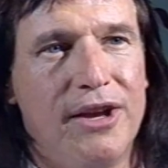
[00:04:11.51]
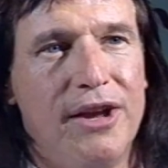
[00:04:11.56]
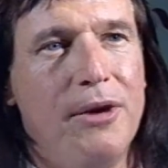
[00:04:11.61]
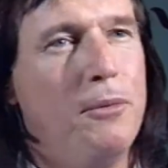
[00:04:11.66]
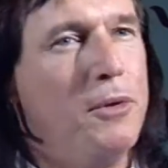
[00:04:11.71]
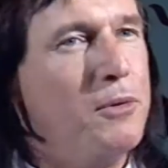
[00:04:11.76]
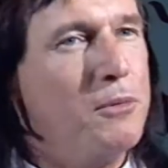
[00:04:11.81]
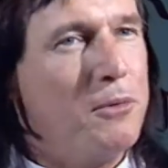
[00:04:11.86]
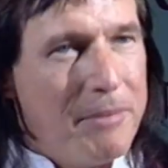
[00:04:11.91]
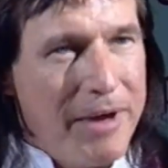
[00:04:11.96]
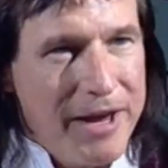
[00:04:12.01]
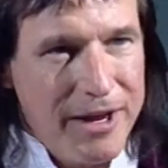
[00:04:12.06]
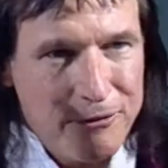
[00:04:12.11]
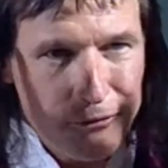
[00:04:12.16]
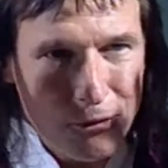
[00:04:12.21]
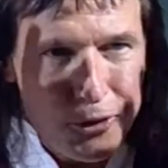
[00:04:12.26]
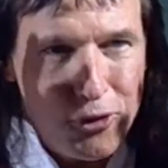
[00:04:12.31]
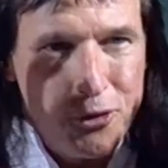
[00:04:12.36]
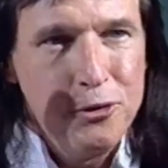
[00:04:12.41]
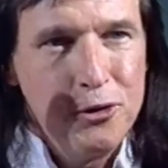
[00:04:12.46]
we will make for
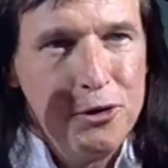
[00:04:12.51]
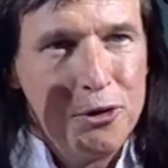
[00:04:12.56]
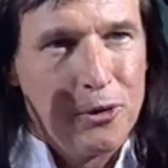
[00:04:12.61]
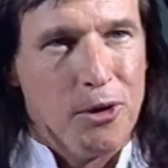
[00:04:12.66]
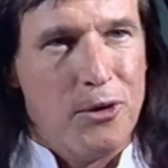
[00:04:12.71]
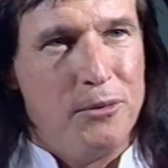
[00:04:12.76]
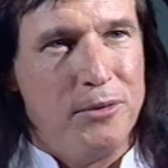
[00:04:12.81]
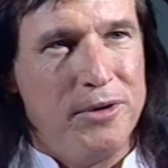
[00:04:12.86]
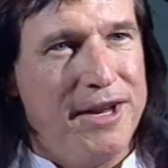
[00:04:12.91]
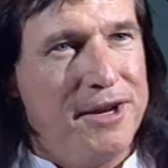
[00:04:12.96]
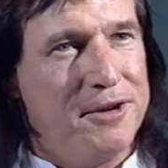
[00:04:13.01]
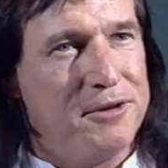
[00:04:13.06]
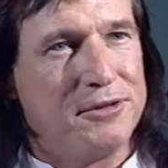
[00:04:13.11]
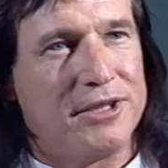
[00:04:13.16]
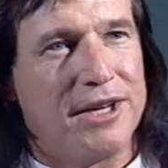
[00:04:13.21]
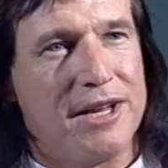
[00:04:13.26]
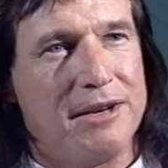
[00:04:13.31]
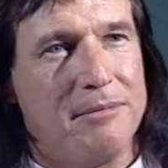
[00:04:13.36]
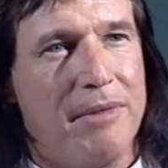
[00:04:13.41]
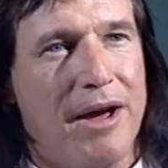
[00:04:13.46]
you your own eagle's
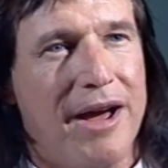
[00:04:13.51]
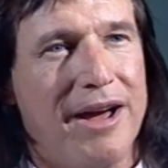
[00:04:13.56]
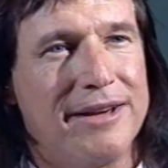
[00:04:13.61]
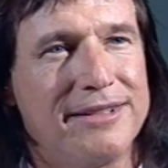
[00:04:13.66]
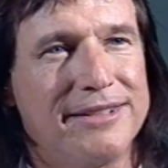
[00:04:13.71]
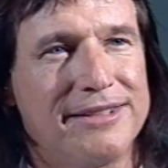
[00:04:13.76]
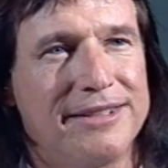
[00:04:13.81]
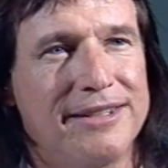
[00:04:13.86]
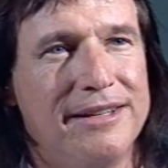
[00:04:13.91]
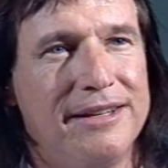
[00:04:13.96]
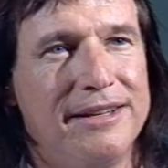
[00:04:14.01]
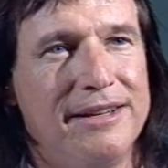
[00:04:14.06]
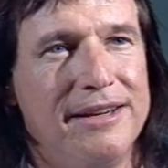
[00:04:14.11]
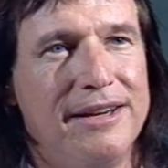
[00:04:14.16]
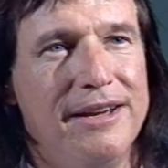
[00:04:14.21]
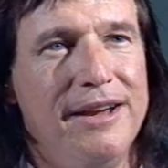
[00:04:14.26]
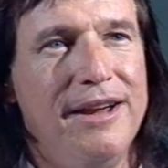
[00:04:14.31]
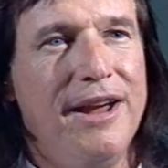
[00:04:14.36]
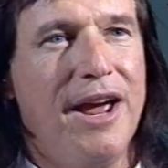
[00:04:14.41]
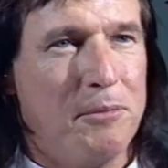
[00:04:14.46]
head mask,
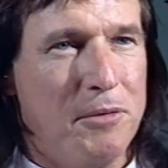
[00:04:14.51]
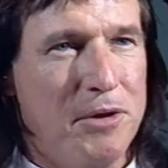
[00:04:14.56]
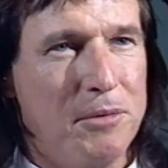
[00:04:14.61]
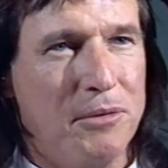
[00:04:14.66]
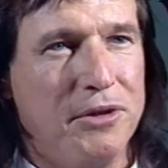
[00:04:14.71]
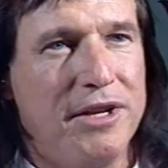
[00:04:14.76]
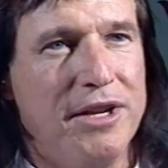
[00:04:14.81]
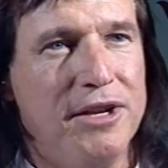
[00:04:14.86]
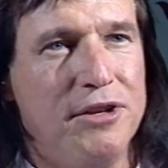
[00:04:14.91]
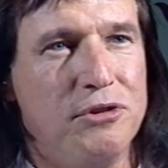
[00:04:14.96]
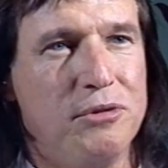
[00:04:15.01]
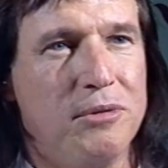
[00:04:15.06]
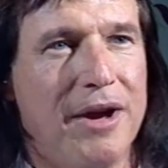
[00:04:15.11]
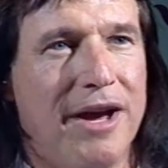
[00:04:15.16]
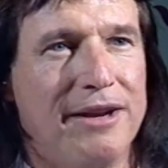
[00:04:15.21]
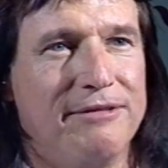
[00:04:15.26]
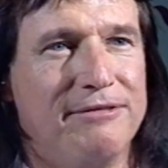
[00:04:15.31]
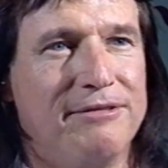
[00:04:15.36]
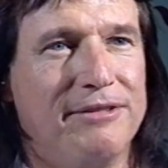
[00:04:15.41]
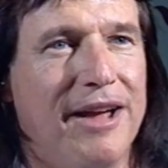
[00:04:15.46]
and we will teach you how to
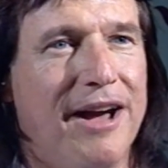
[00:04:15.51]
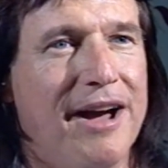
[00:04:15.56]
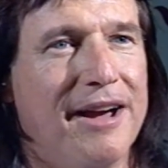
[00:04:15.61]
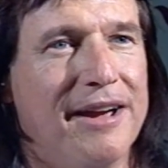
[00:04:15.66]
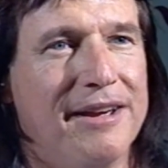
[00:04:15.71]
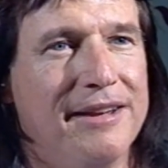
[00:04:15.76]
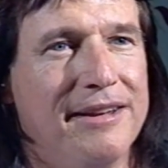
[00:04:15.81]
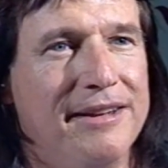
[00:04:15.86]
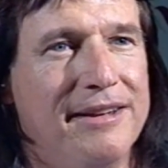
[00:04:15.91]
fly."